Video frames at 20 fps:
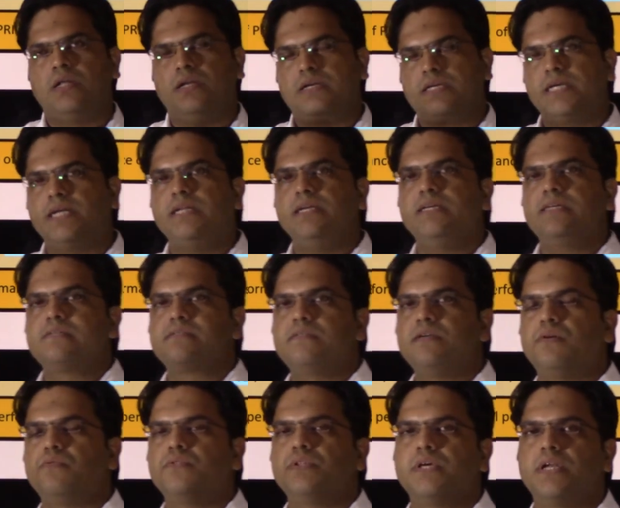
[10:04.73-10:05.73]
10 years
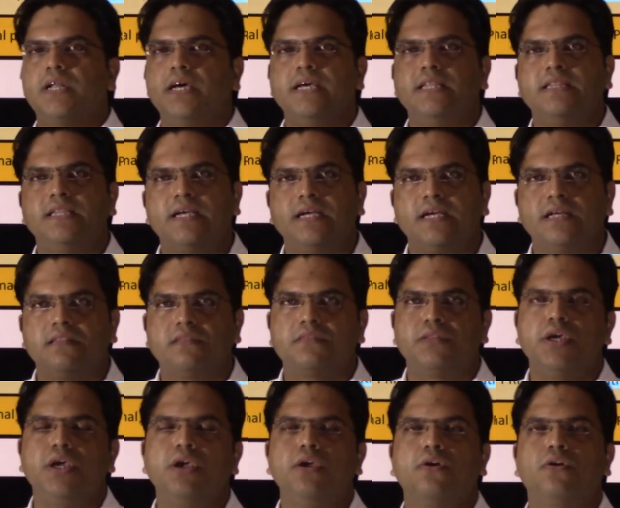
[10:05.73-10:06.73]
down the line, they can
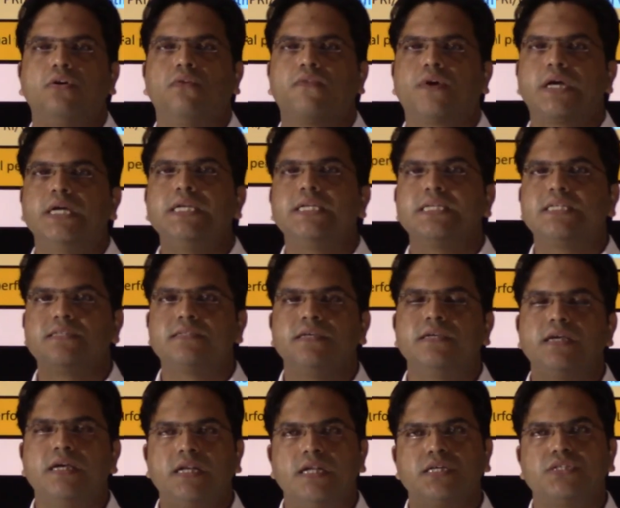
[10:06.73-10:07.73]
think of
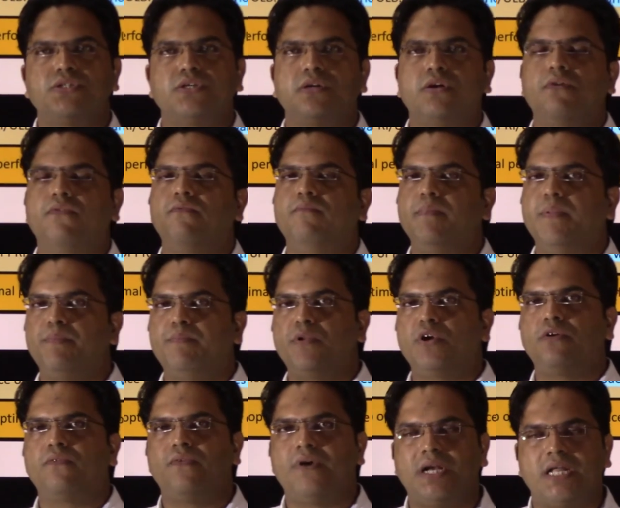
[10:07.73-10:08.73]
contesting election of member
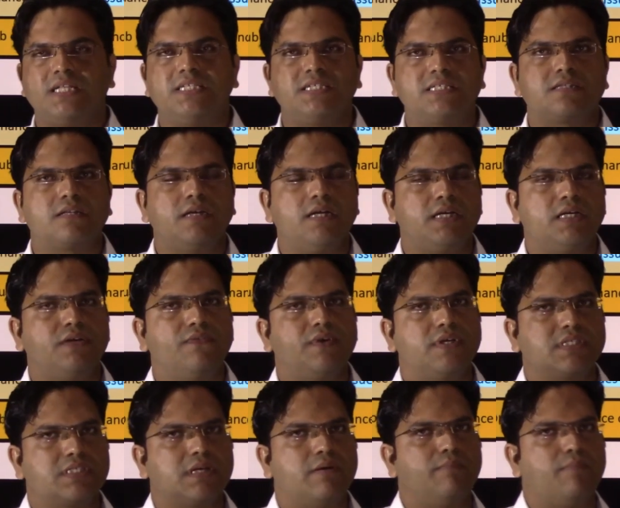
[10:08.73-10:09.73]
of legislative
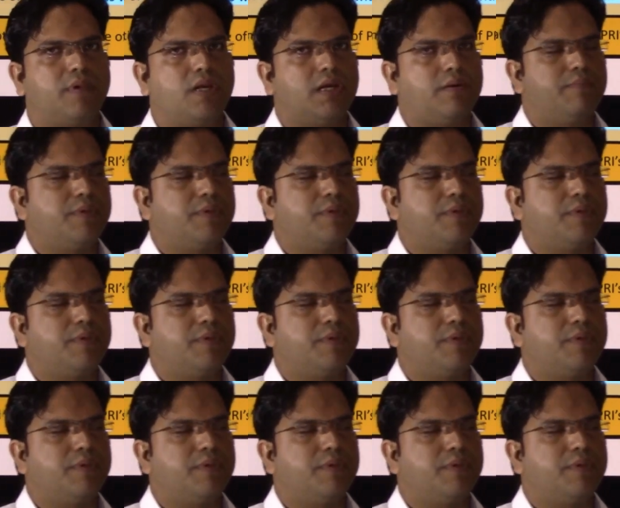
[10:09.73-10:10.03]
assembly,